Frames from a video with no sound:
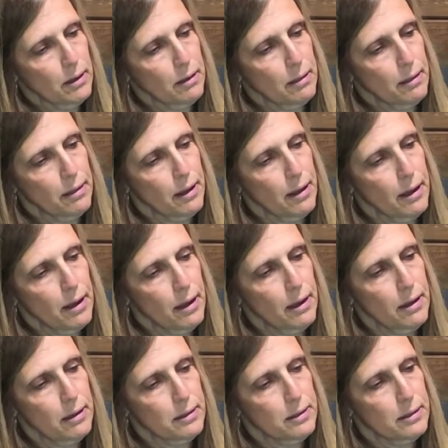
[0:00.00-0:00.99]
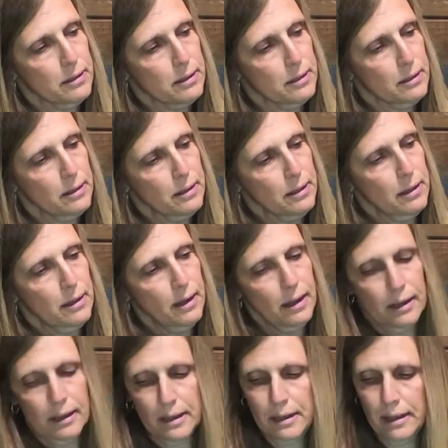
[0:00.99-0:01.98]
That. And
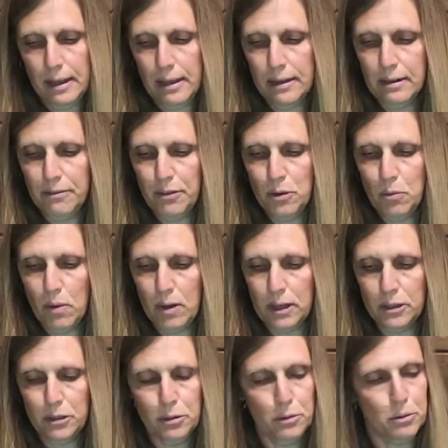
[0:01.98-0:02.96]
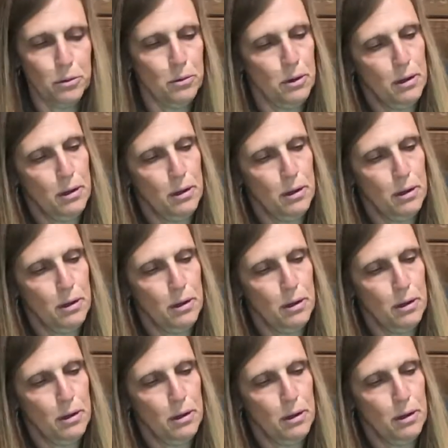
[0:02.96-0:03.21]
again, if you want to do